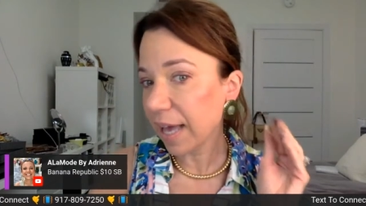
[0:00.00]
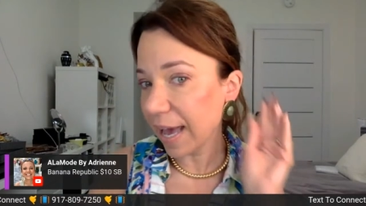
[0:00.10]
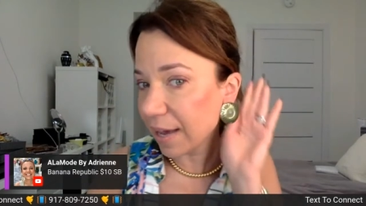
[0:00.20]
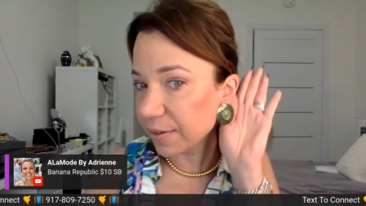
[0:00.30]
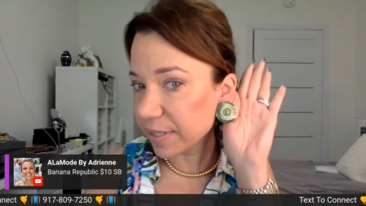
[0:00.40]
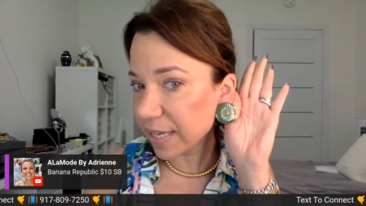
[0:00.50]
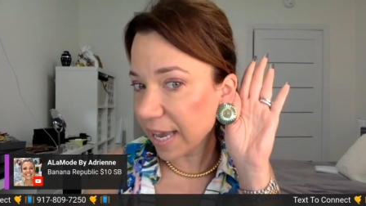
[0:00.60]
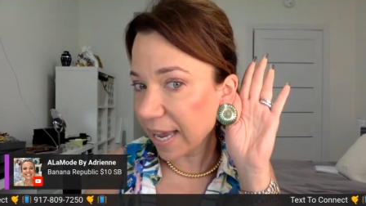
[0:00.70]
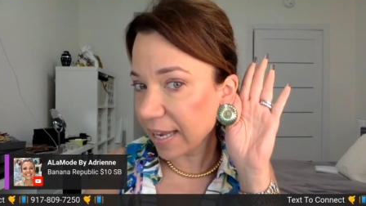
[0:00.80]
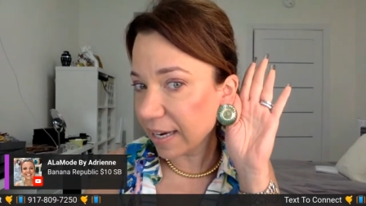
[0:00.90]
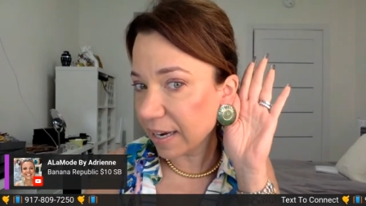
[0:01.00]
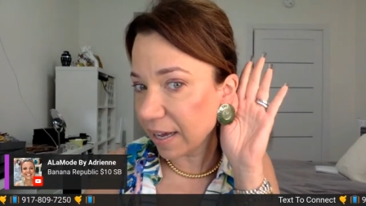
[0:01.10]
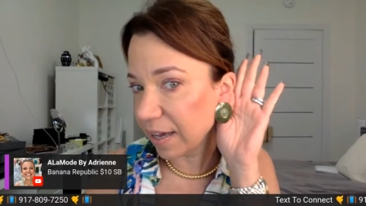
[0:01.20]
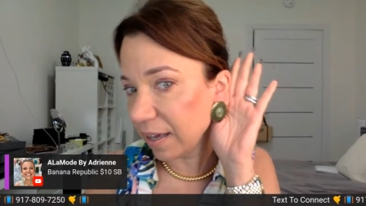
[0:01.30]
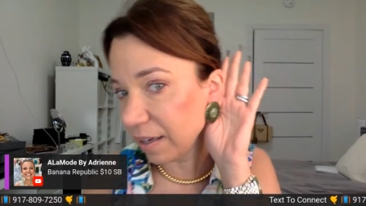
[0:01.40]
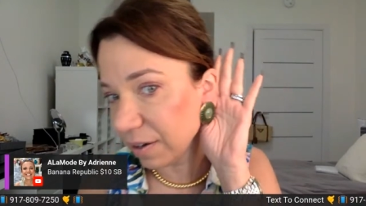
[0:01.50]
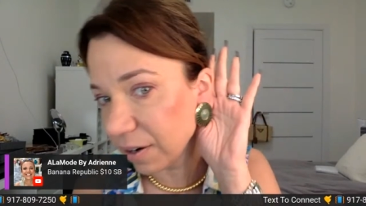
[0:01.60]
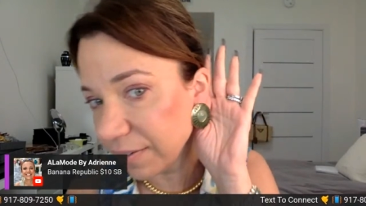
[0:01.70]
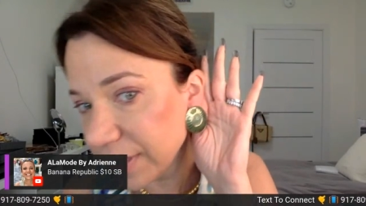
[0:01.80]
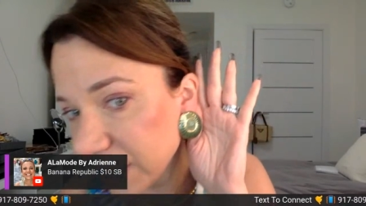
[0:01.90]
How's Canada? Aren't